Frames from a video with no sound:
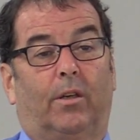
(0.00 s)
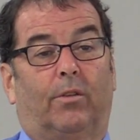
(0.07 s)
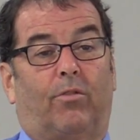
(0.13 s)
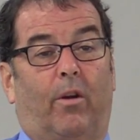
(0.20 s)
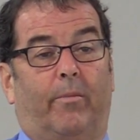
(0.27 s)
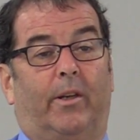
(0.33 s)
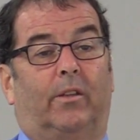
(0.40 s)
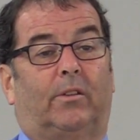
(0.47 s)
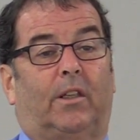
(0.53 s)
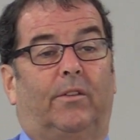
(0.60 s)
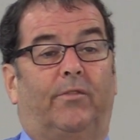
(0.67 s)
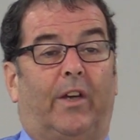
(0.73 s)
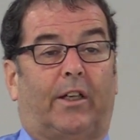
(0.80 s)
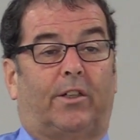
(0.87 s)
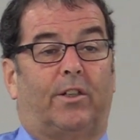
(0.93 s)
criminal
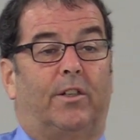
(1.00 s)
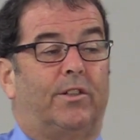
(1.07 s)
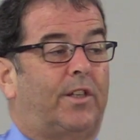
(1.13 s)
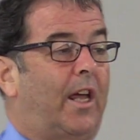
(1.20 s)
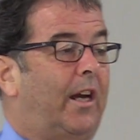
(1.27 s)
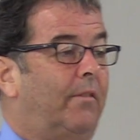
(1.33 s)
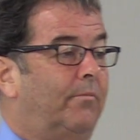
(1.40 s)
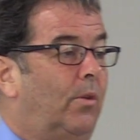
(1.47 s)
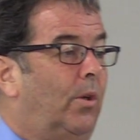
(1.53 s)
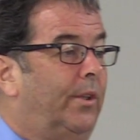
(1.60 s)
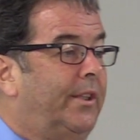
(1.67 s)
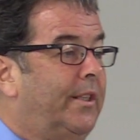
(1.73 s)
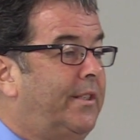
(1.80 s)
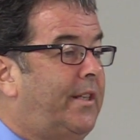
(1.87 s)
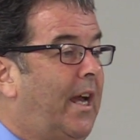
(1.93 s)
convictions that are more
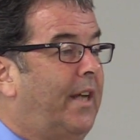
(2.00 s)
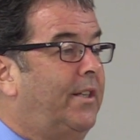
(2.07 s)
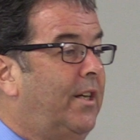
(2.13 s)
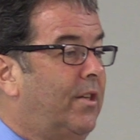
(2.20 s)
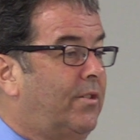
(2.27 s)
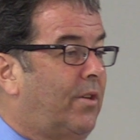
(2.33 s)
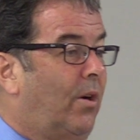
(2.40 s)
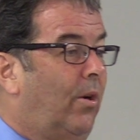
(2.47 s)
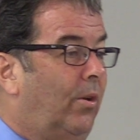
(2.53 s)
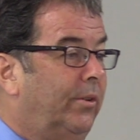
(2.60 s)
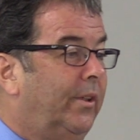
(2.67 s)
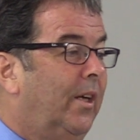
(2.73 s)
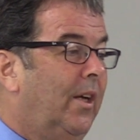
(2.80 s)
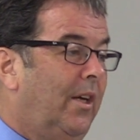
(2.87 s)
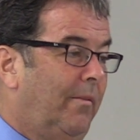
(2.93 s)
than 10 years
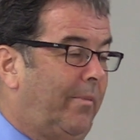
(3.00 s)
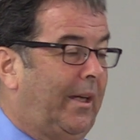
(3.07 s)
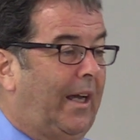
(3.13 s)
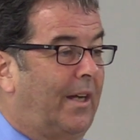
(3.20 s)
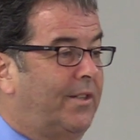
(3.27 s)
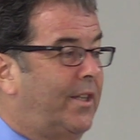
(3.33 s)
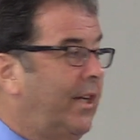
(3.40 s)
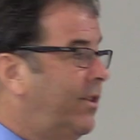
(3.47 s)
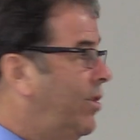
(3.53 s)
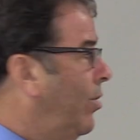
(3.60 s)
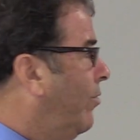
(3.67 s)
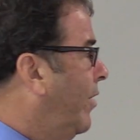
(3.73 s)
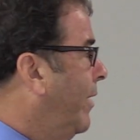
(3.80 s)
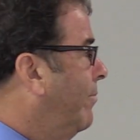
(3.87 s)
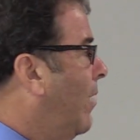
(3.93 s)
old because they're
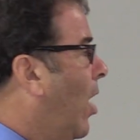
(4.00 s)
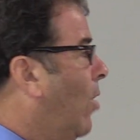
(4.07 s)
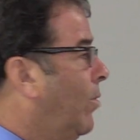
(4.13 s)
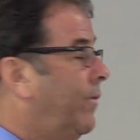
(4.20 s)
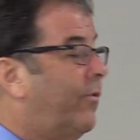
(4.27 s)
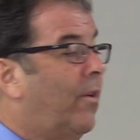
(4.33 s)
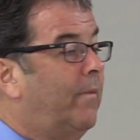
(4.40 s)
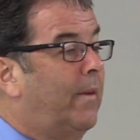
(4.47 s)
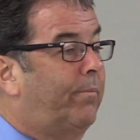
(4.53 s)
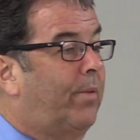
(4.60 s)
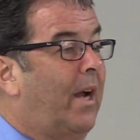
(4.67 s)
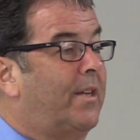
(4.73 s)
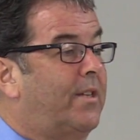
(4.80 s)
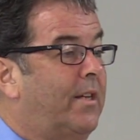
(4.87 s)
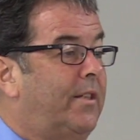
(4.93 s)
too remote from the
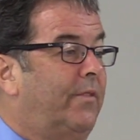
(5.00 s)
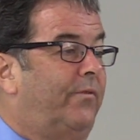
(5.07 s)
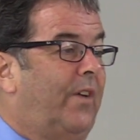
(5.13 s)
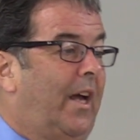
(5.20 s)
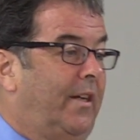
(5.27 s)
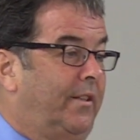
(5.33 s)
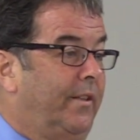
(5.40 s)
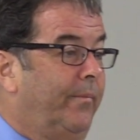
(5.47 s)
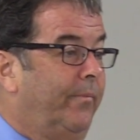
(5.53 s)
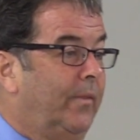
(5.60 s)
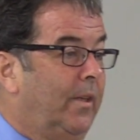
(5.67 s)
present event.